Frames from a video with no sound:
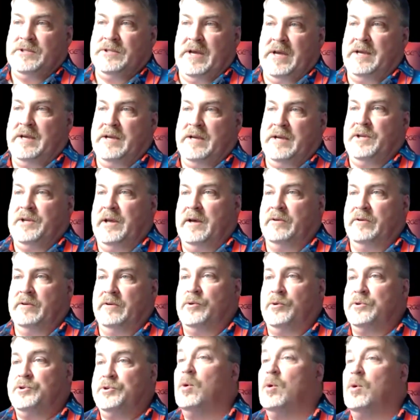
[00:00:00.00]
cash it out, do
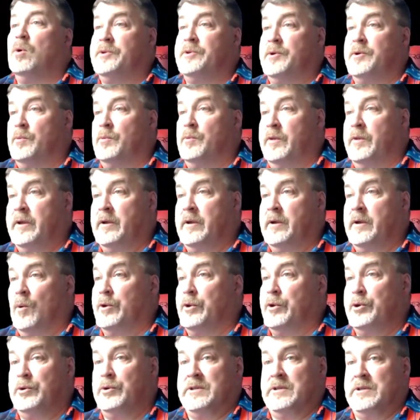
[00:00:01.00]
what you want to with it, or
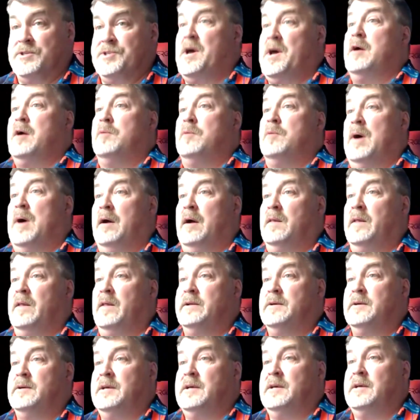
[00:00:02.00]
you can stockpile it,
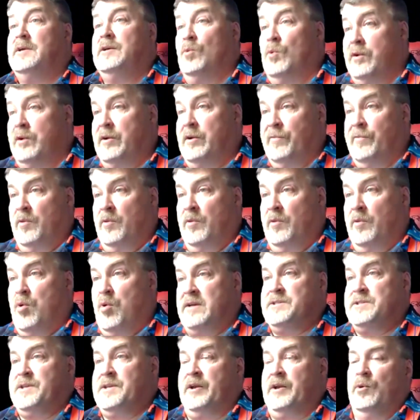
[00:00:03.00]
wait for the
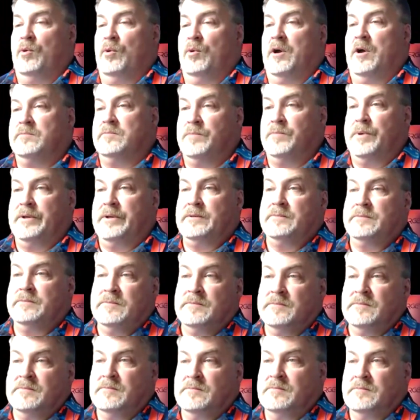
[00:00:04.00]
price to go up. But
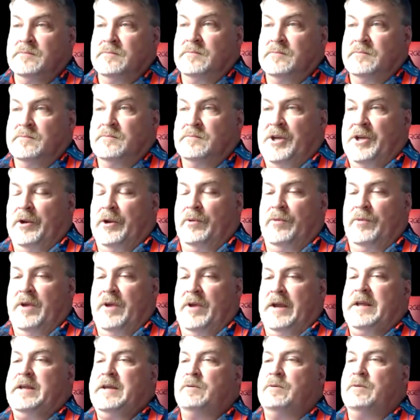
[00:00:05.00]

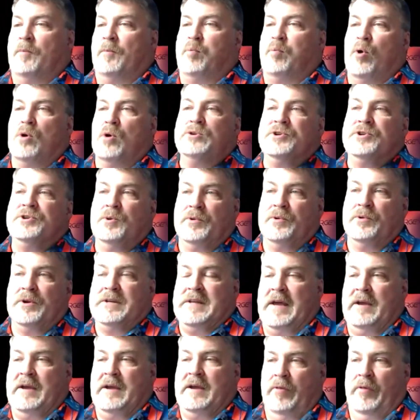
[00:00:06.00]
any approach you want to
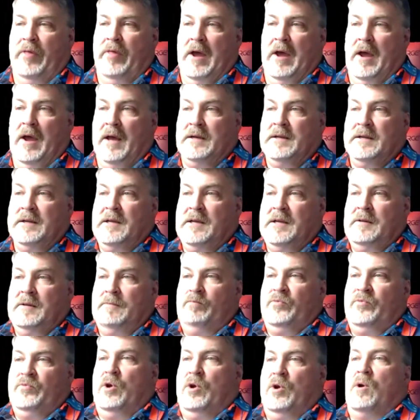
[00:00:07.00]
take with that,
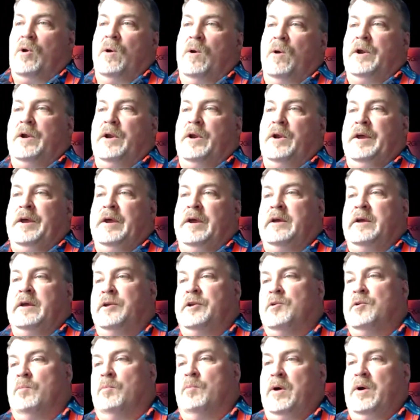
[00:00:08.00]
you're earning it and
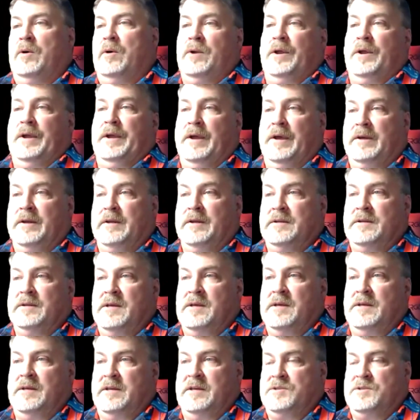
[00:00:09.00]
you're building it
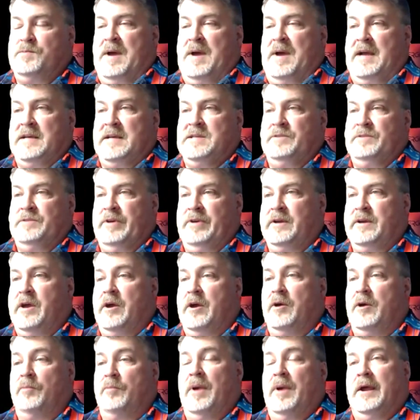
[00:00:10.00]
as passive
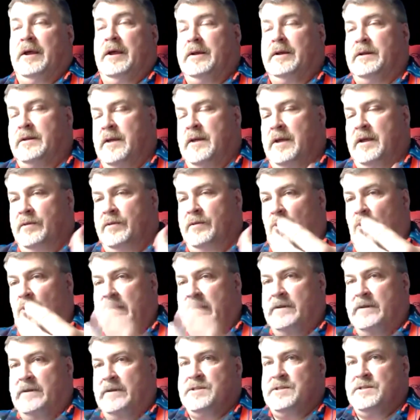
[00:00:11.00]
income. And in the way
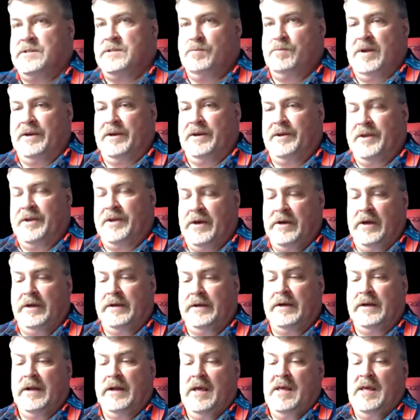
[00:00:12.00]
this has been done,